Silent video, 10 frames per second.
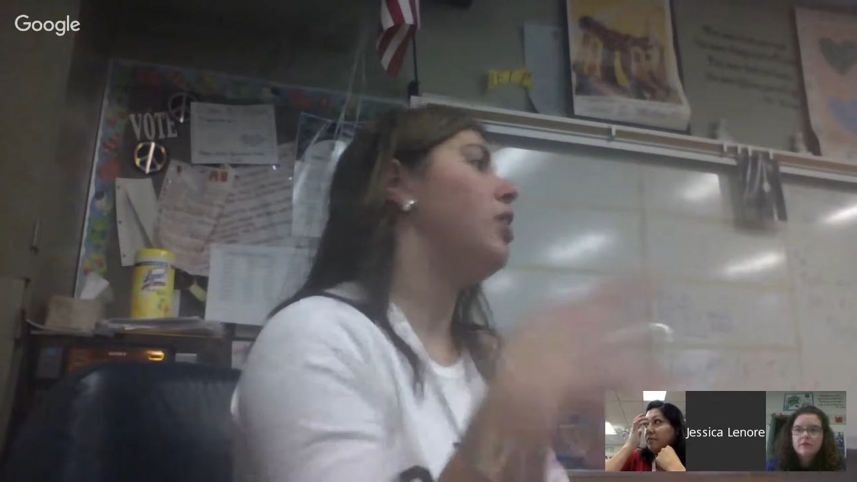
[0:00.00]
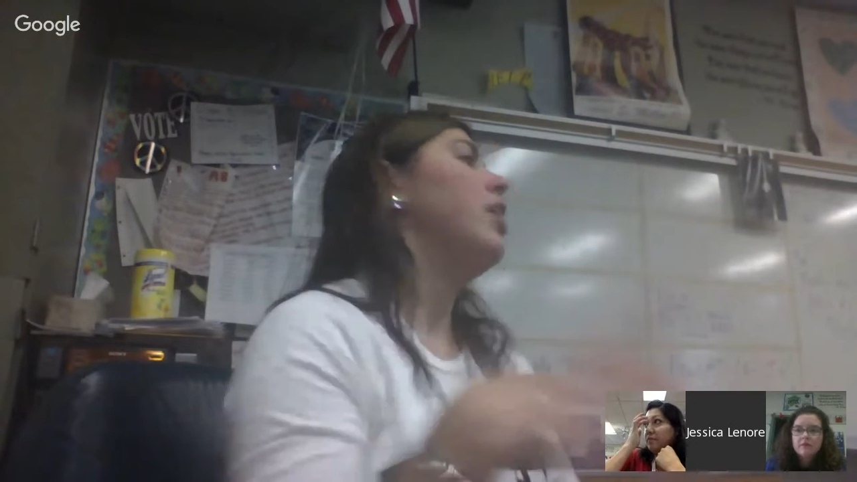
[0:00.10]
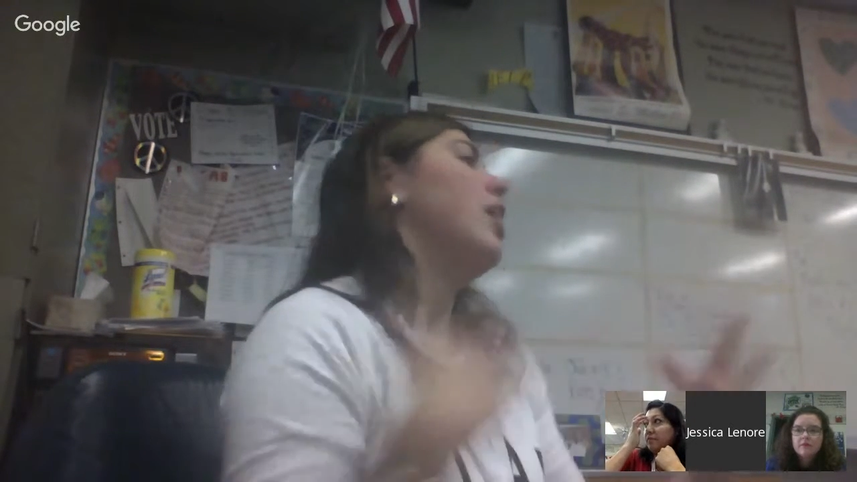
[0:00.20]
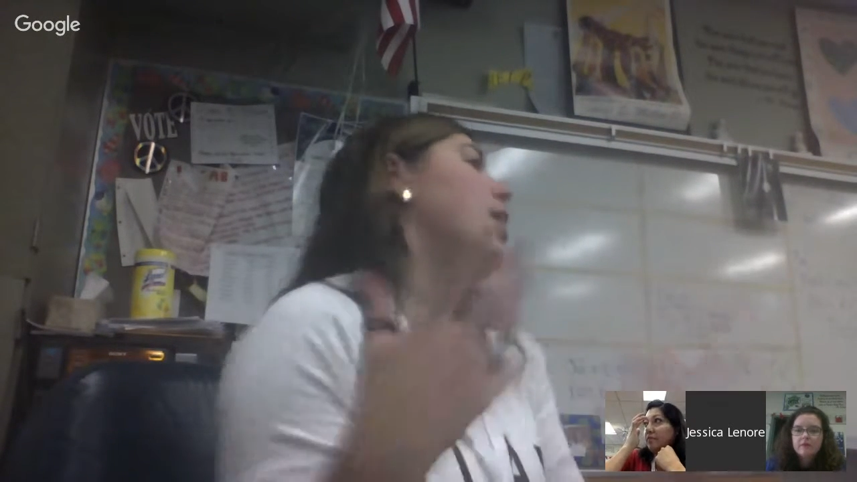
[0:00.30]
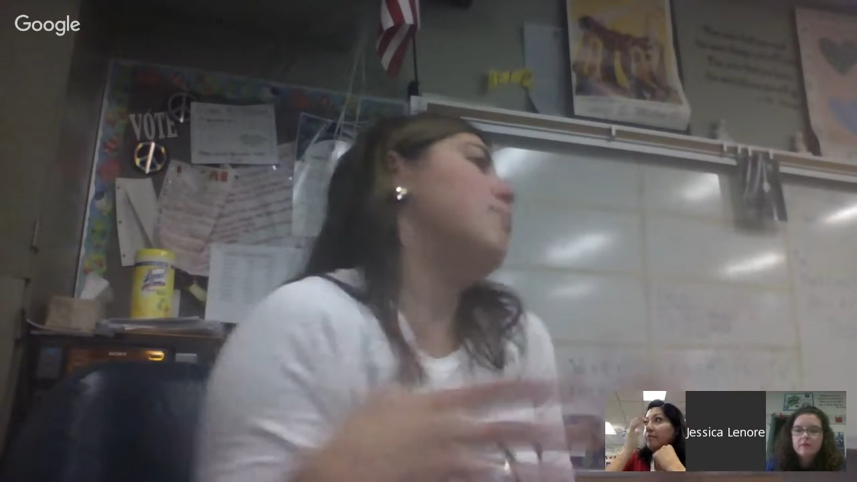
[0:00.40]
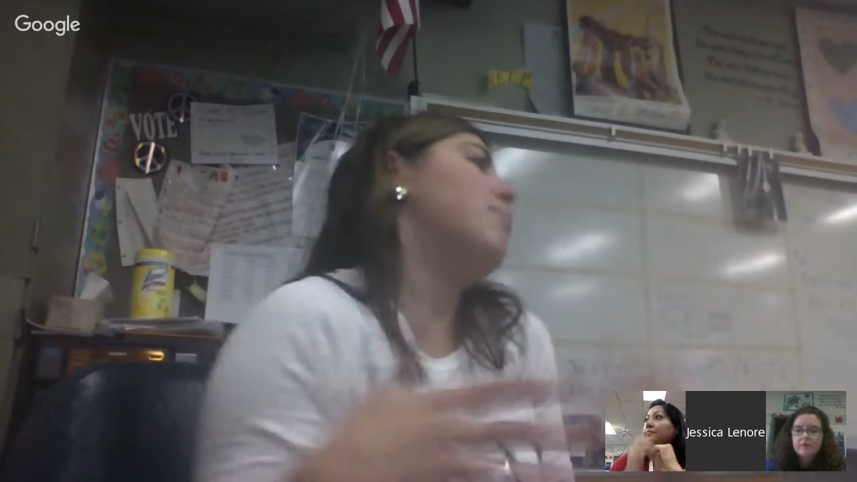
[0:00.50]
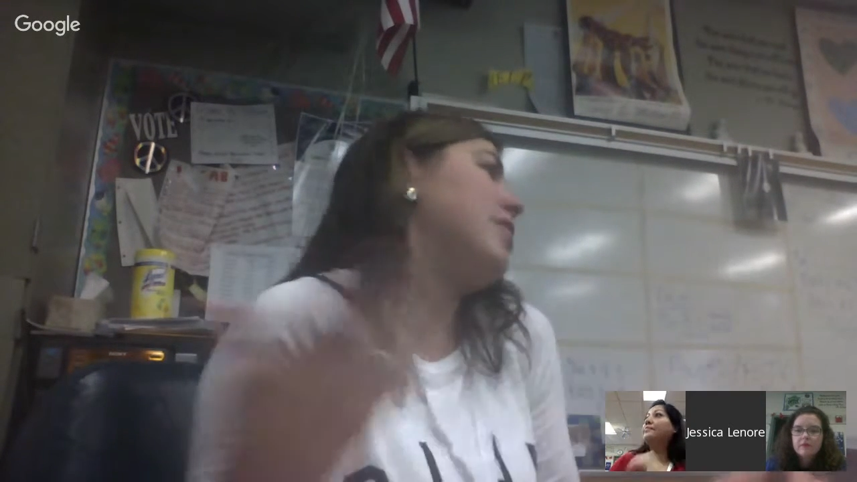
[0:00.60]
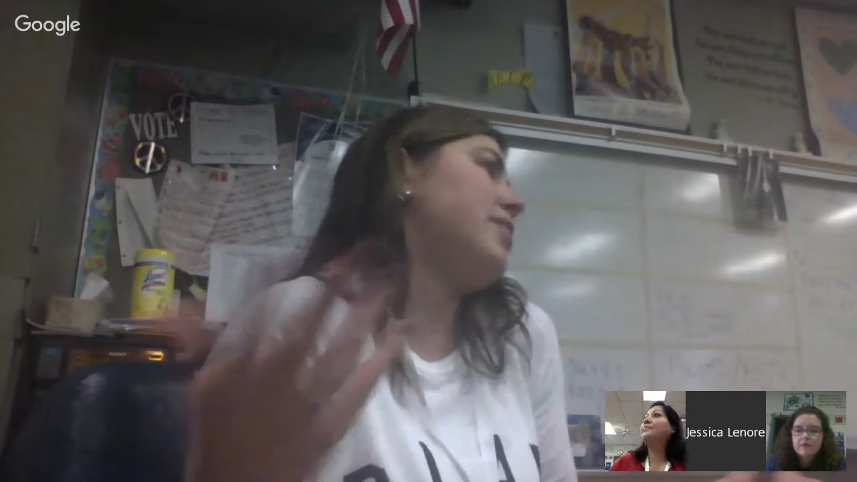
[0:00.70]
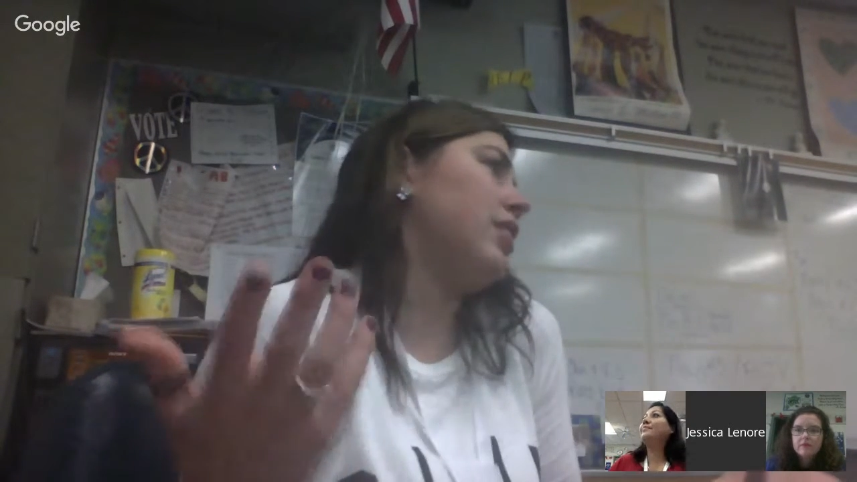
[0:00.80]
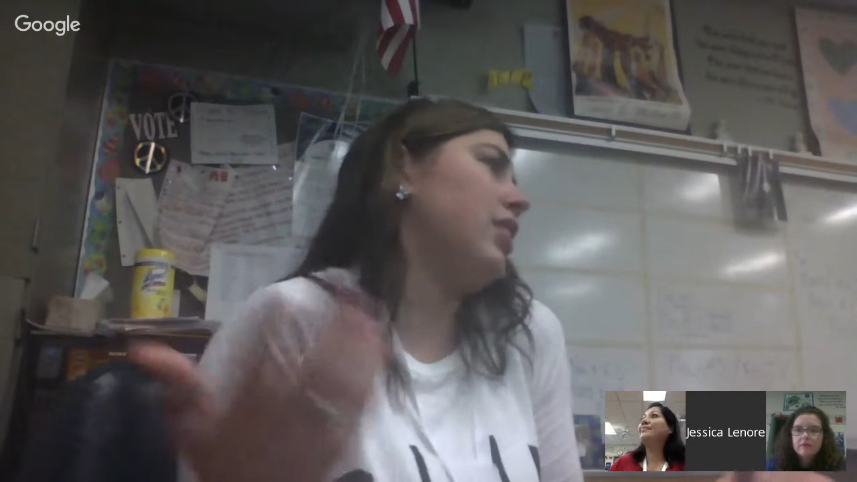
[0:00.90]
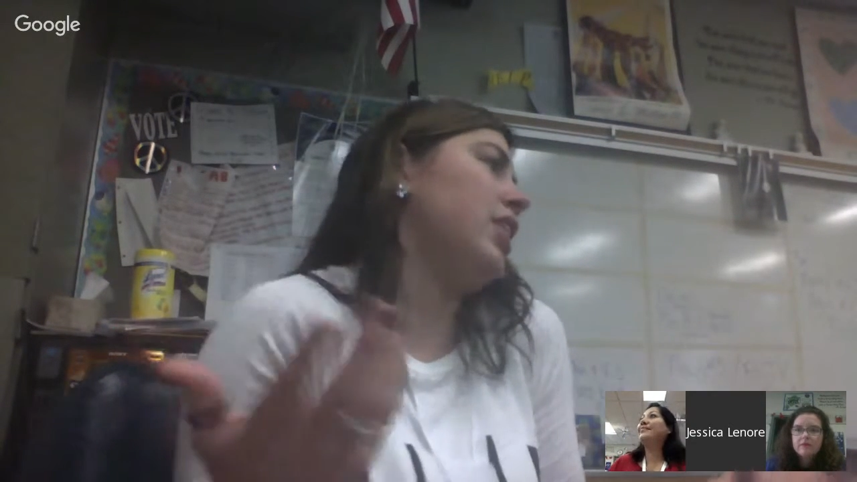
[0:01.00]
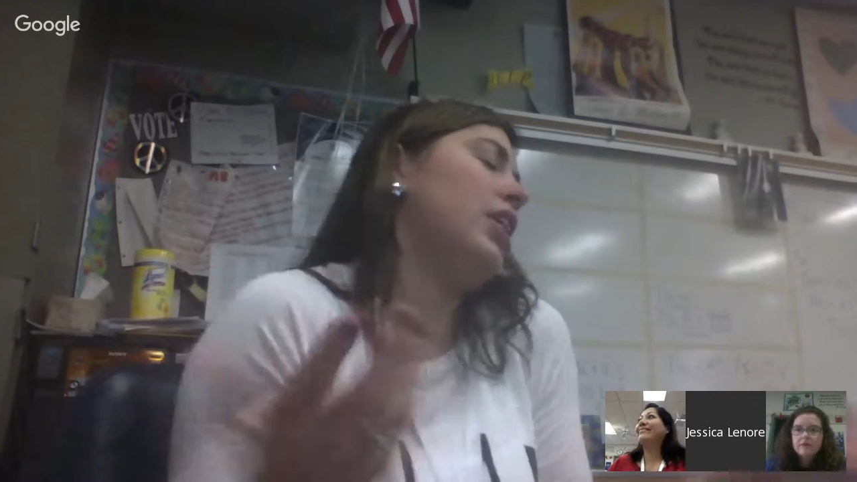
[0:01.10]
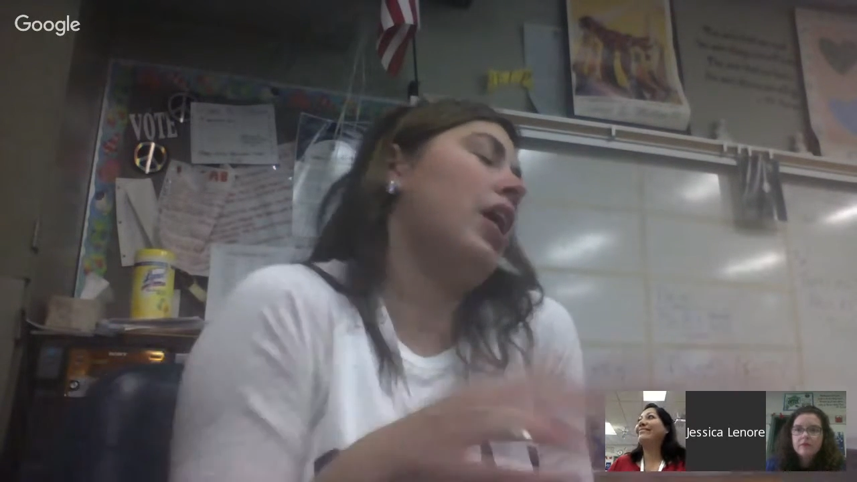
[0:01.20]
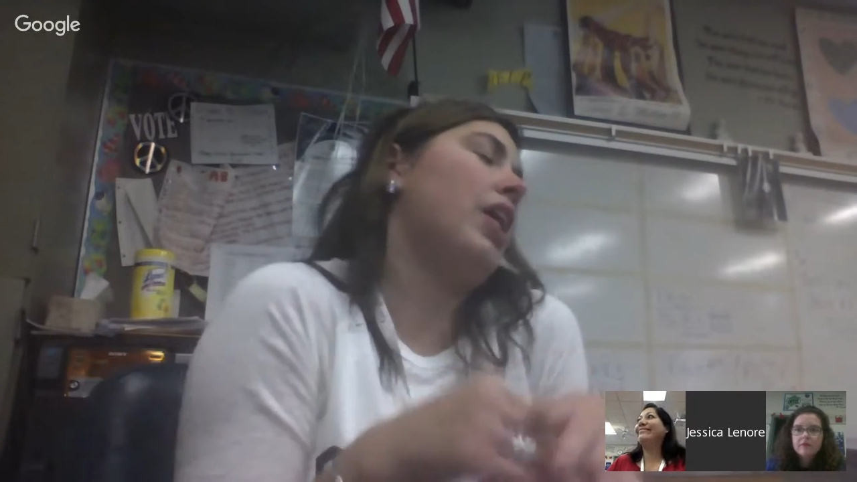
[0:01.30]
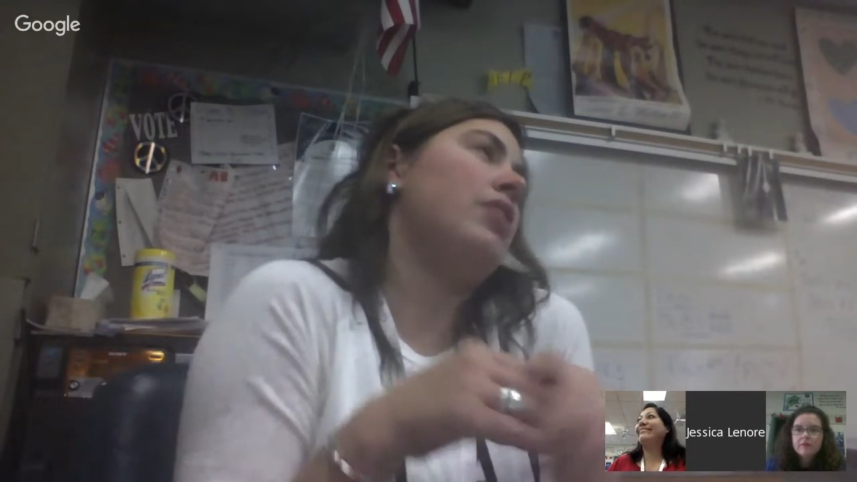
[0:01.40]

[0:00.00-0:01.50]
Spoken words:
and basically it